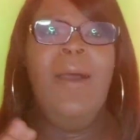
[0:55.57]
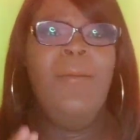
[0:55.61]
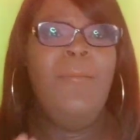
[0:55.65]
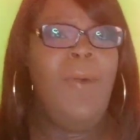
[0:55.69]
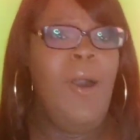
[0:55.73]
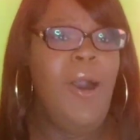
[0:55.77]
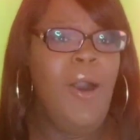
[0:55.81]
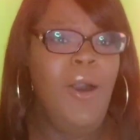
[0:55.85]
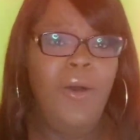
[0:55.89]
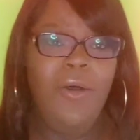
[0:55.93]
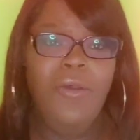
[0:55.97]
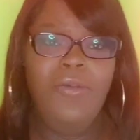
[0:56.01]

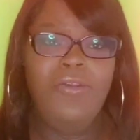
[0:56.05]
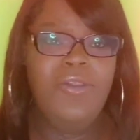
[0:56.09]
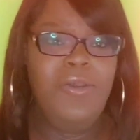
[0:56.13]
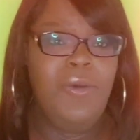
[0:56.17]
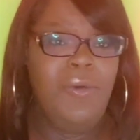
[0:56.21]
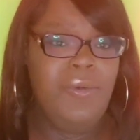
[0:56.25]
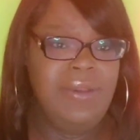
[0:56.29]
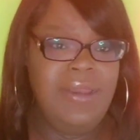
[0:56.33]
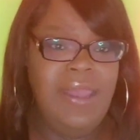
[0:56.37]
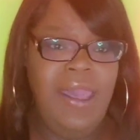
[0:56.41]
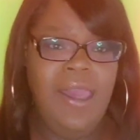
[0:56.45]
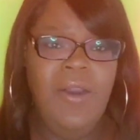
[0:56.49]
I'm
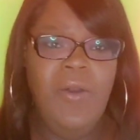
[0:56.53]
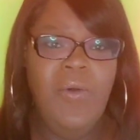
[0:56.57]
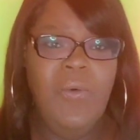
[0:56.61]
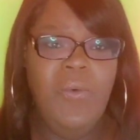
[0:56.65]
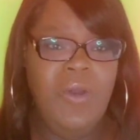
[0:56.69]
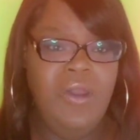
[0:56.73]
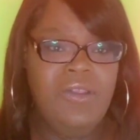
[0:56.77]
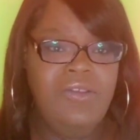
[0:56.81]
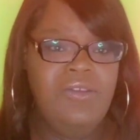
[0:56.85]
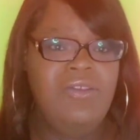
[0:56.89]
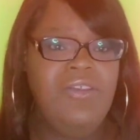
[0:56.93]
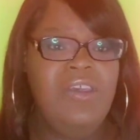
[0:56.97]
also
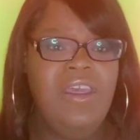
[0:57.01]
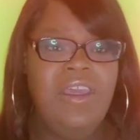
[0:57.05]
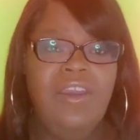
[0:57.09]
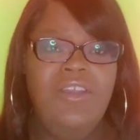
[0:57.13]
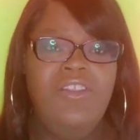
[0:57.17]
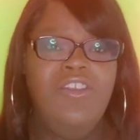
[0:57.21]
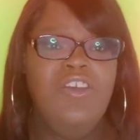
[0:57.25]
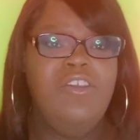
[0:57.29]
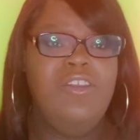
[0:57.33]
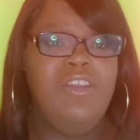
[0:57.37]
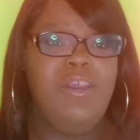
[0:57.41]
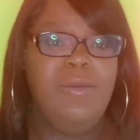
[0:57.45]
not going to tell
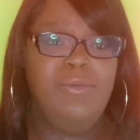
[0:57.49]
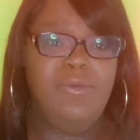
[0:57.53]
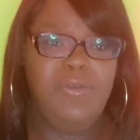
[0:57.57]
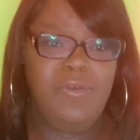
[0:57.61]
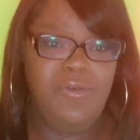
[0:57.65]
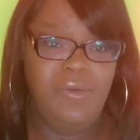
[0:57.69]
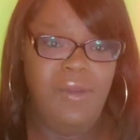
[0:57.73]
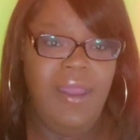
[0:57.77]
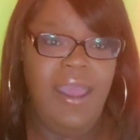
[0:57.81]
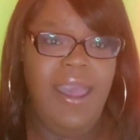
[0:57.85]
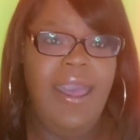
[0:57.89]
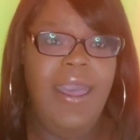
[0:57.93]
you to
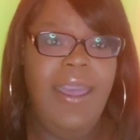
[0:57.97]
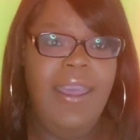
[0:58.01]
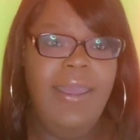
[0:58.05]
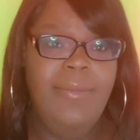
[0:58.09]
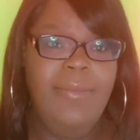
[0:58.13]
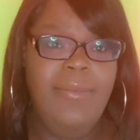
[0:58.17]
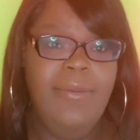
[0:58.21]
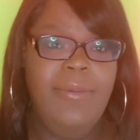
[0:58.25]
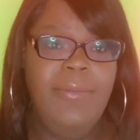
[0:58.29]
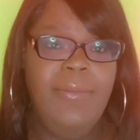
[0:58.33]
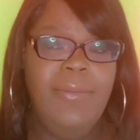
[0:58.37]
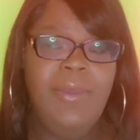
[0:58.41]

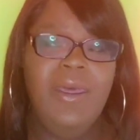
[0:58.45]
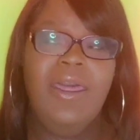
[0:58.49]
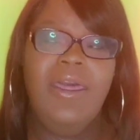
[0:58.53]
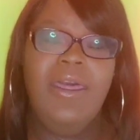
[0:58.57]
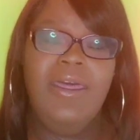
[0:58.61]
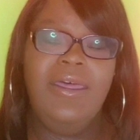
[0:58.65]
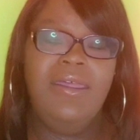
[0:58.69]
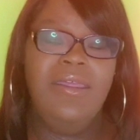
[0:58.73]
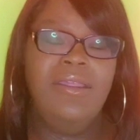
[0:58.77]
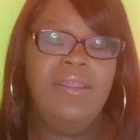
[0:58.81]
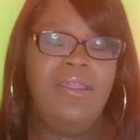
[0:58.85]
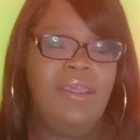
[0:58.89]
subscribe,
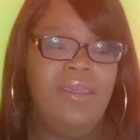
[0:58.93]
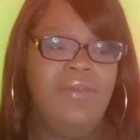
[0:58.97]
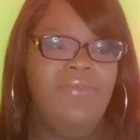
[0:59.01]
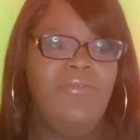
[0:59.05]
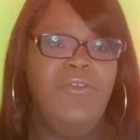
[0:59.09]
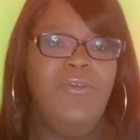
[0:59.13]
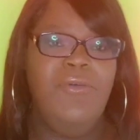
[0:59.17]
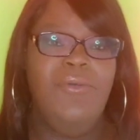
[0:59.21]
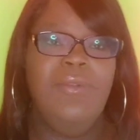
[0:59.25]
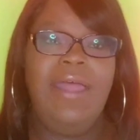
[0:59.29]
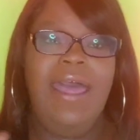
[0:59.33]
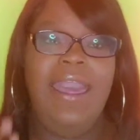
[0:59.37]
because
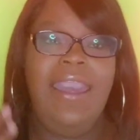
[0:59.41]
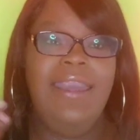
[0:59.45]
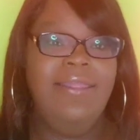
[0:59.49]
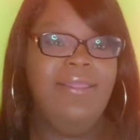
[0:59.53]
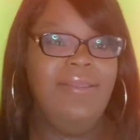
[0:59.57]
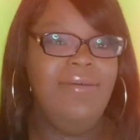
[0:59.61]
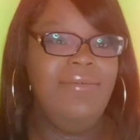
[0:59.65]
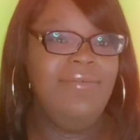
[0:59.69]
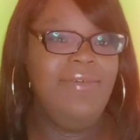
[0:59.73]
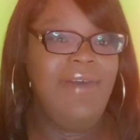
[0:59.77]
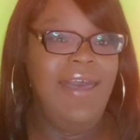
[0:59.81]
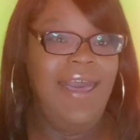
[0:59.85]
if you
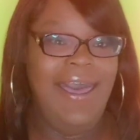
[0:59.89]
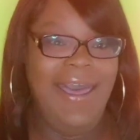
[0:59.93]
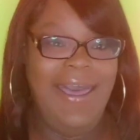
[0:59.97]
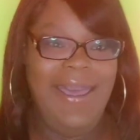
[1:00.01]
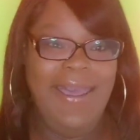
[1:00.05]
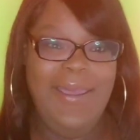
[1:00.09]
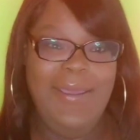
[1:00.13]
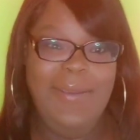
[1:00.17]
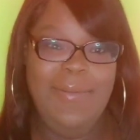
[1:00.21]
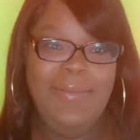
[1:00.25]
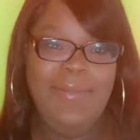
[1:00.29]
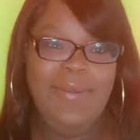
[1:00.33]
like the
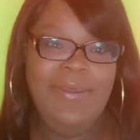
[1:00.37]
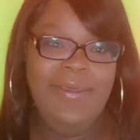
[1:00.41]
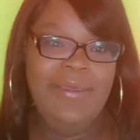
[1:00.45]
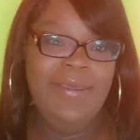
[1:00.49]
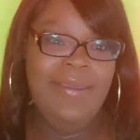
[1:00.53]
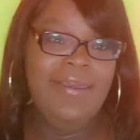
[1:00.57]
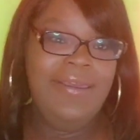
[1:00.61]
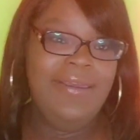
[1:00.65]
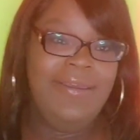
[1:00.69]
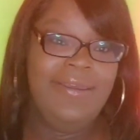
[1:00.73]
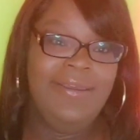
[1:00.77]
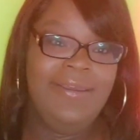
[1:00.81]

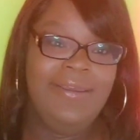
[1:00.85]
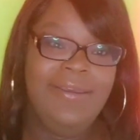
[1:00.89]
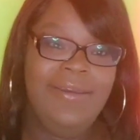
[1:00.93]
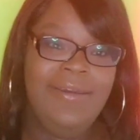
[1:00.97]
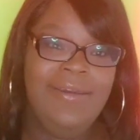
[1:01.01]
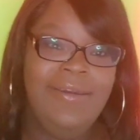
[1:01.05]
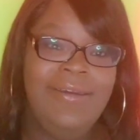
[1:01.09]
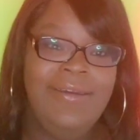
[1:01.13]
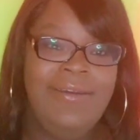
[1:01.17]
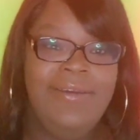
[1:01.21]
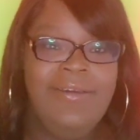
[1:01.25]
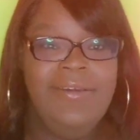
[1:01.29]
vibe,
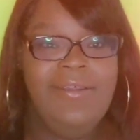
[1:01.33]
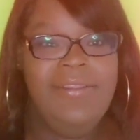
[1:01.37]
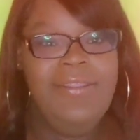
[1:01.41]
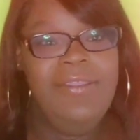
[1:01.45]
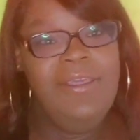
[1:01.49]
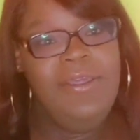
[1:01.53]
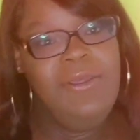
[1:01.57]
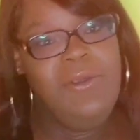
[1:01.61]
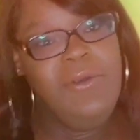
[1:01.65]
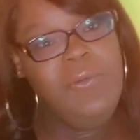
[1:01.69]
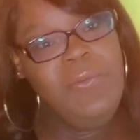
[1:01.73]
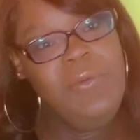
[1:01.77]

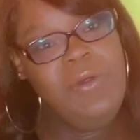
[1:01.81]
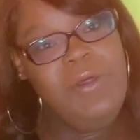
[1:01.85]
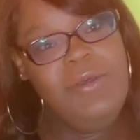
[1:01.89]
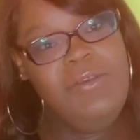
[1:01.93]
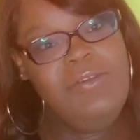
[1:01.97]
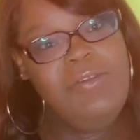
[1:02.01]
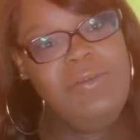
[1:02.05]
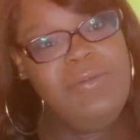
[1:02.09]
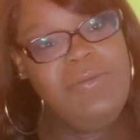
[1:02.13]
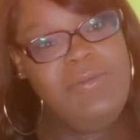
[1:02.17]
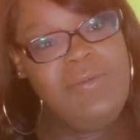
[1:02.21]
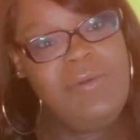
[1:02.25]
then you
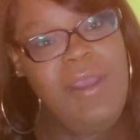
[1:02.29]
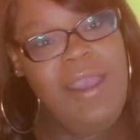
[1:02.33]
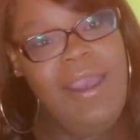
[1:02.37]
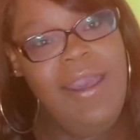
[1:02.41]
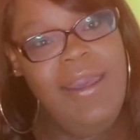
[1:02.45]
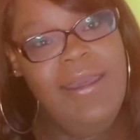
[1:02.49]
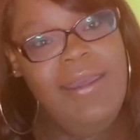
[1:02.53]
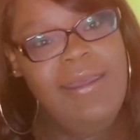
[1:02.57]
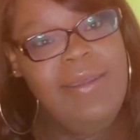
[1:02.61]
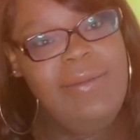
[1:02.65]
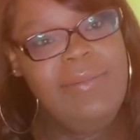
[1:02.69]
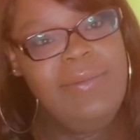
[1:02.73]
will
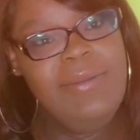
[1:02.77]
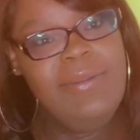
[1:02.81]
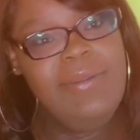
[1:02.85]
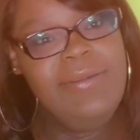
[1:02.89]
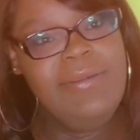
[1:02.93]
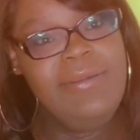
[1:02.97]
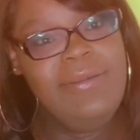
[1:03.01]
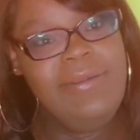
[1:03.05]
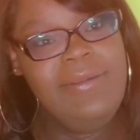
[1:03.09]
subscribe.